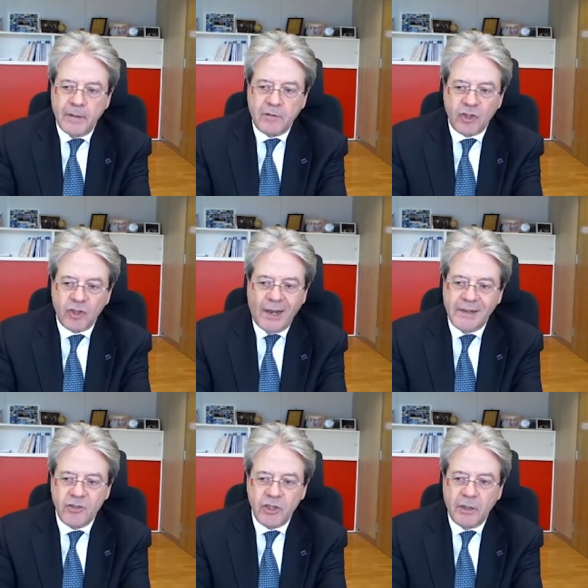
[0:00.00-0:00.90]

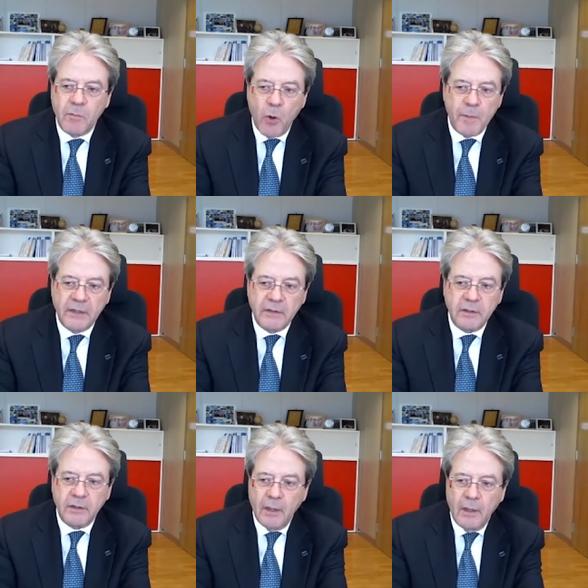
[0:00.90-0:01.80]
challenging
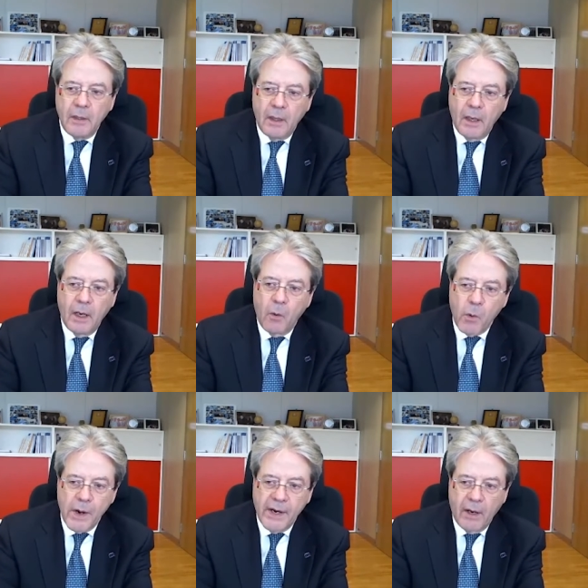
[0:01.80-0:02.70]
moment
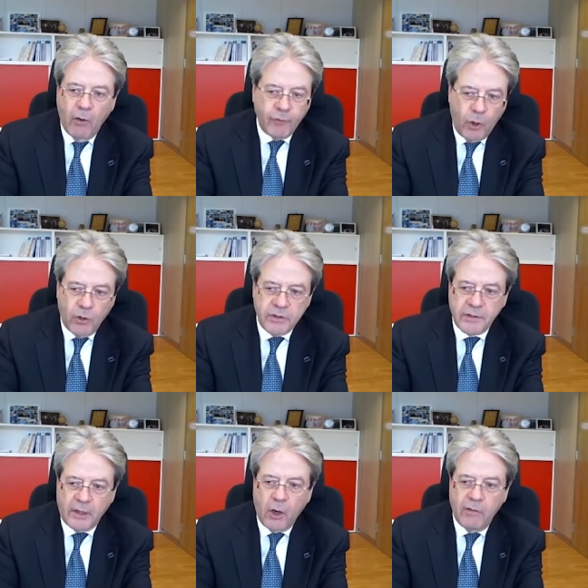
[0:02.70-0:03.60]
where, of course,
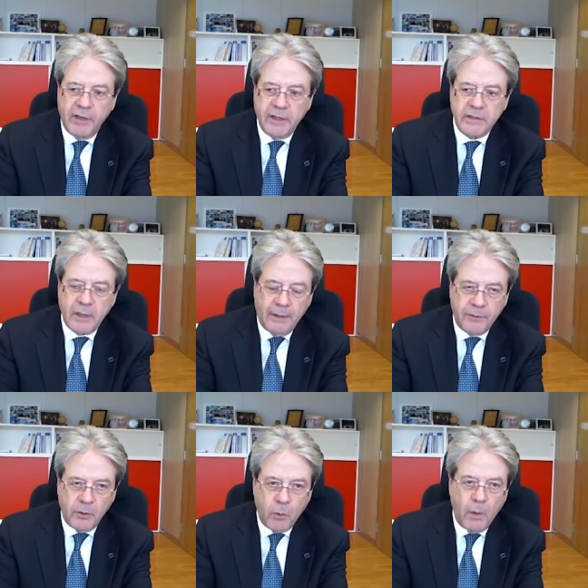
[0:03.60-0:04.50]
recovery is
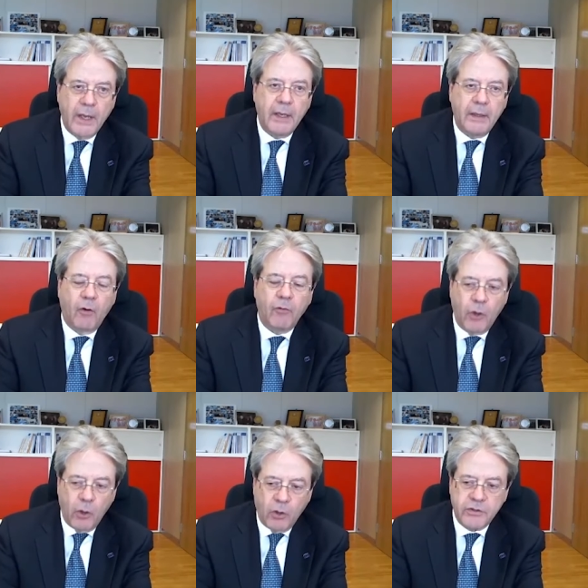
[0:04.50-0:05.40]
underway. Of
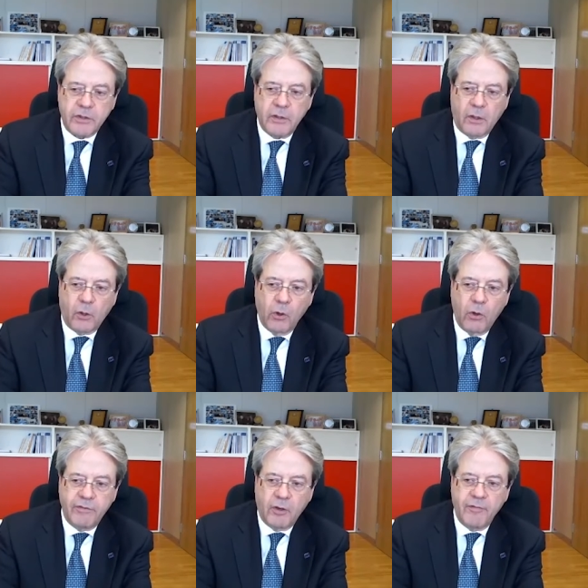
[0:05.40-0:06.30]
course,
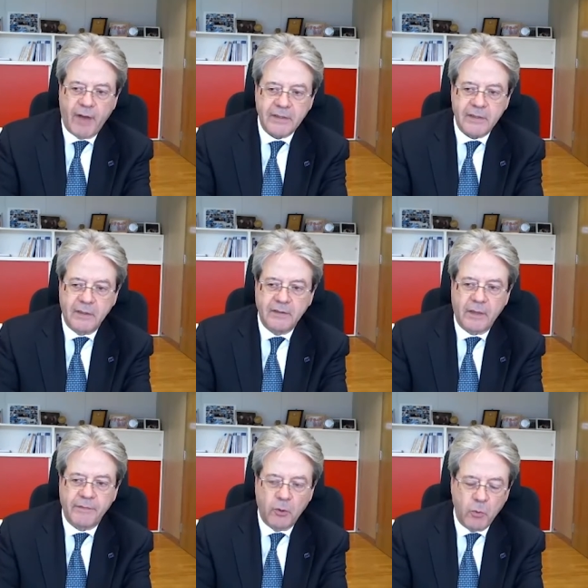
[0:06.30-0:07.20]
rollover of vaccine is
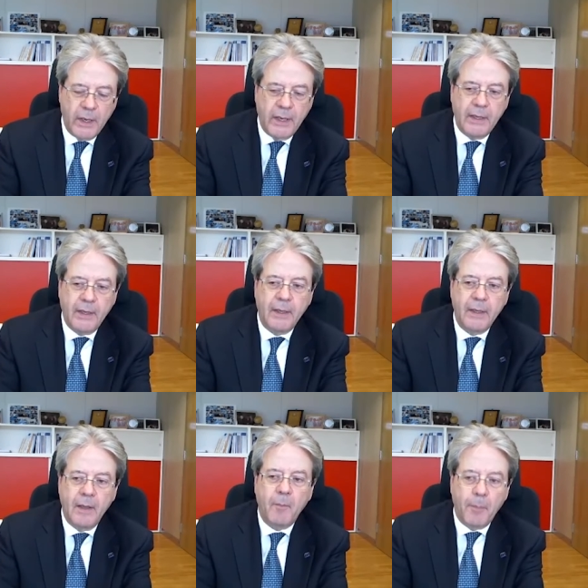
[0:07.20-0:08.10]
underway,
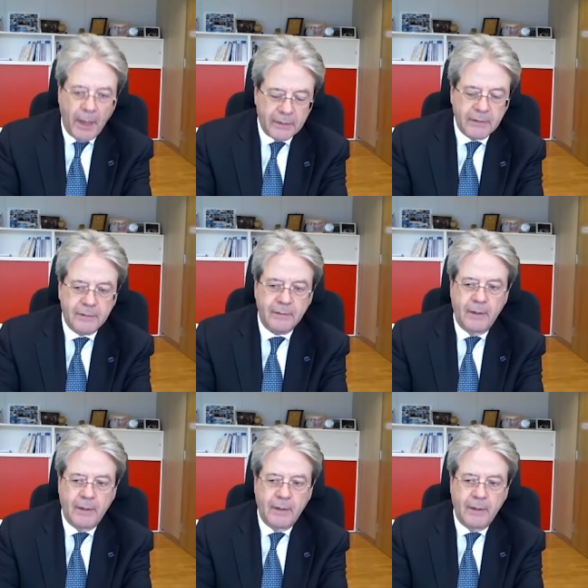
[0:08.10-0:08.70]
but